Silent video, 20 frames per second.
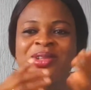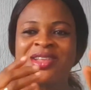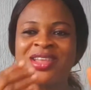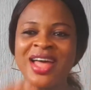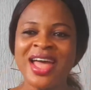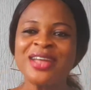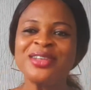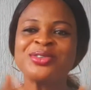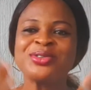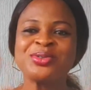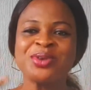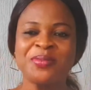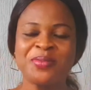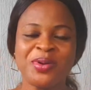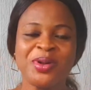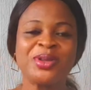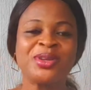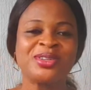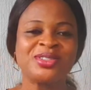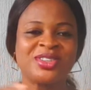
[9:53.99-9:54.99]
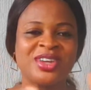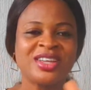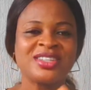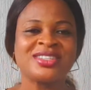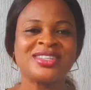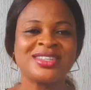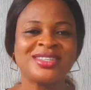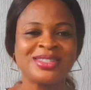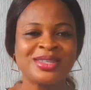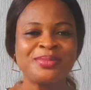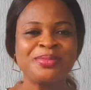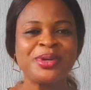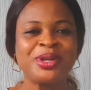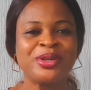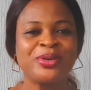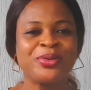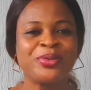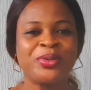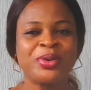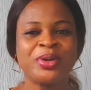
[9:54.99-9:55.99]
like to apologize. It's a
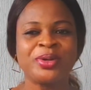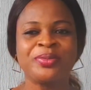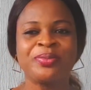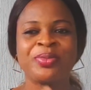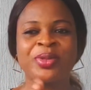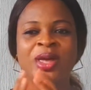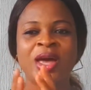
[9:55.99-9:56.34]
similar one.